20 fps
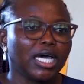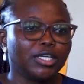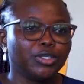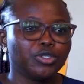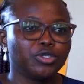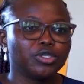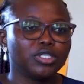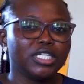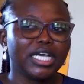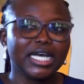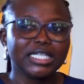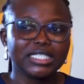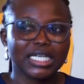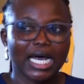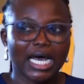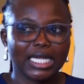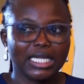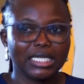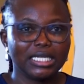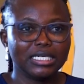you should get
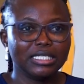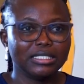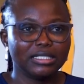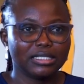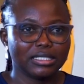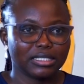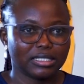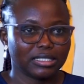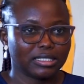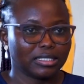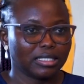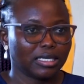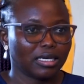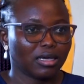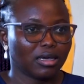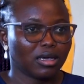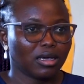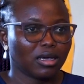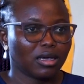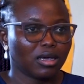at least
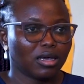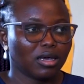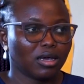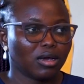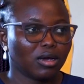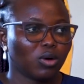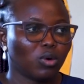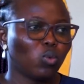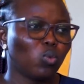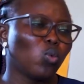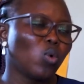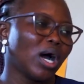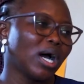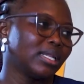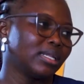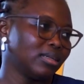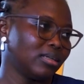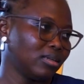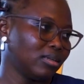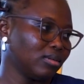
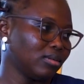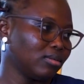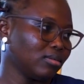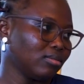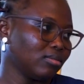one.